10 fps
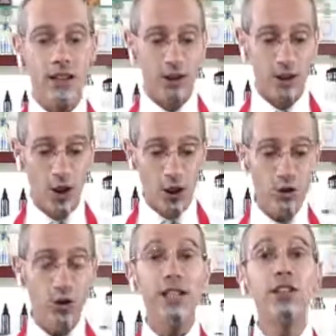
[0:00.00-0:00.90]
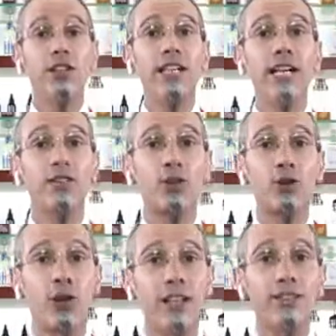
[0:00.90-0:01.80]
Also, Italy has a
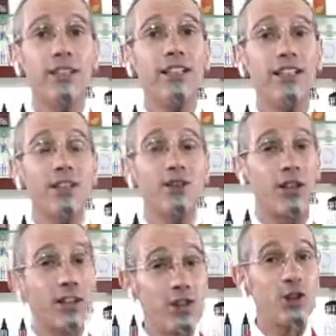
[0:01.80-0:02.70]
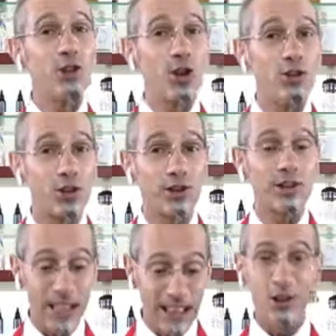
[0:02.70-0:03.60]
great tradition on the
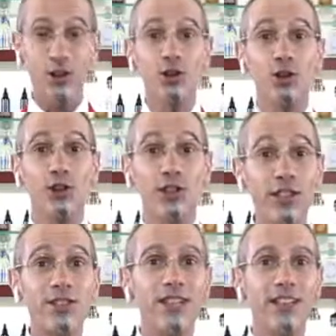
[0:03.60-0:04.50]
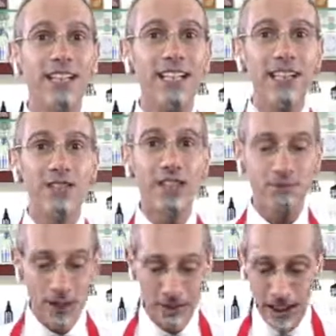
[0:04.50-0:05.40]
cristallo. So the crystal is
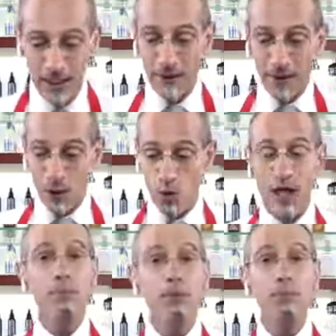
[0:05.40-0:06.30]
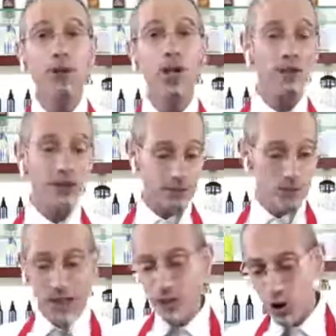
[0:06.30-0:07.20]
something that, why people love it,
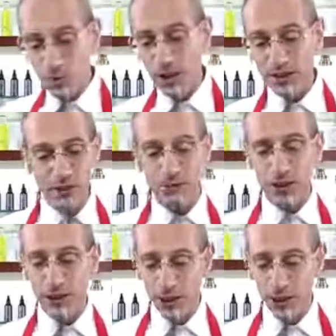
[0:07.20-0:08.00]
it's completely different.